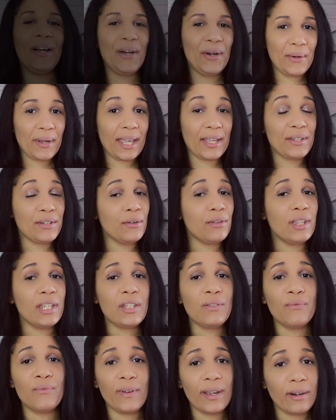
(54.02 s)
Okay, so
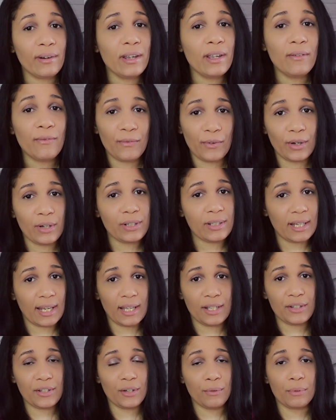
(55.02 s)
this very first
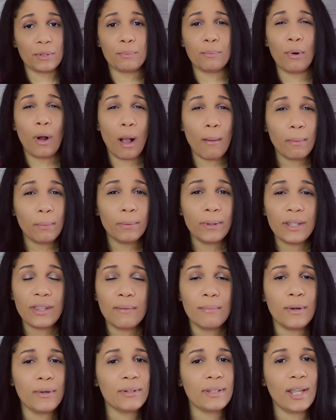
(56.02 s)
answer was probably the
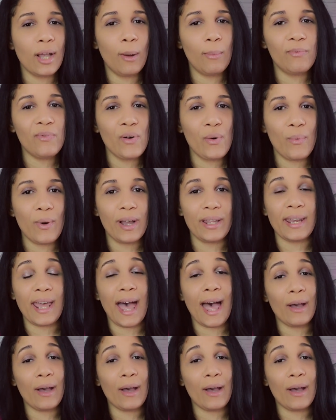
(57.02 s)
most helpful one